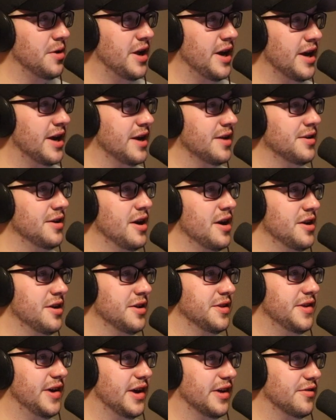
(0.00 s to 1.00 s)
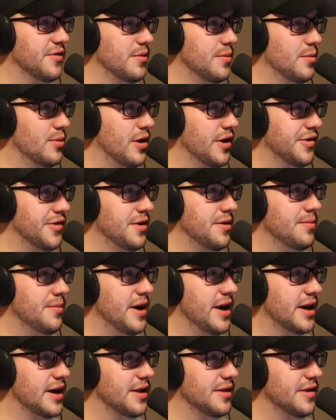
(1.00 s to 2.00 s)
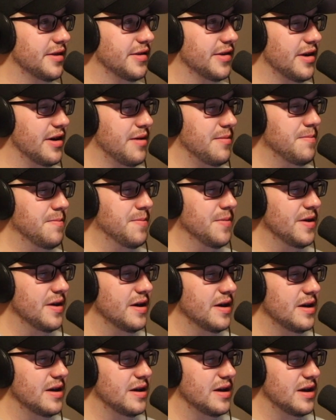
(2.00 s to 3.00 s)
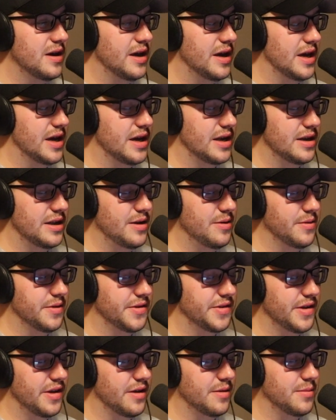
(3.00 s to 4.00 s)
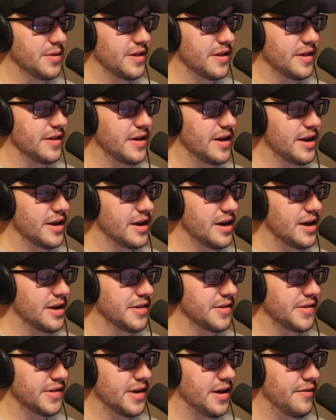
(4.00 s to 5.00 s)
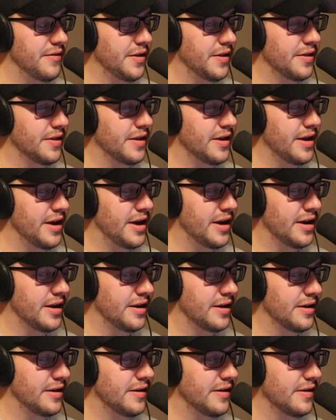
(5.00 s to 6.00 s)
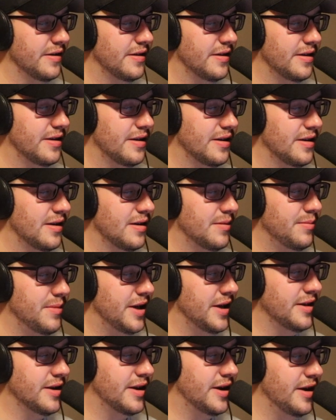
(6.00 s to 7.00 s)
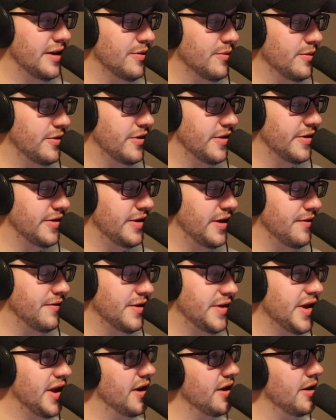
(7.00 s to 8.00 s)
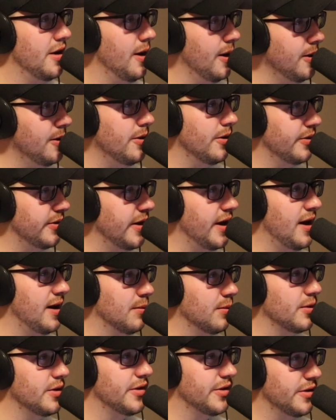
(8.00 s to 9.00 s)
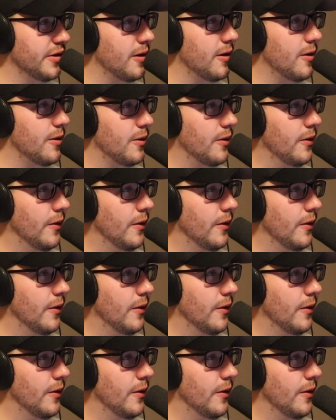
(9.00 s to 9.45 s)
I had gotten a text from Preston Beck at the time, and he was telling me that they had gotten 7th, and man, the kids were just devastated, understandably so.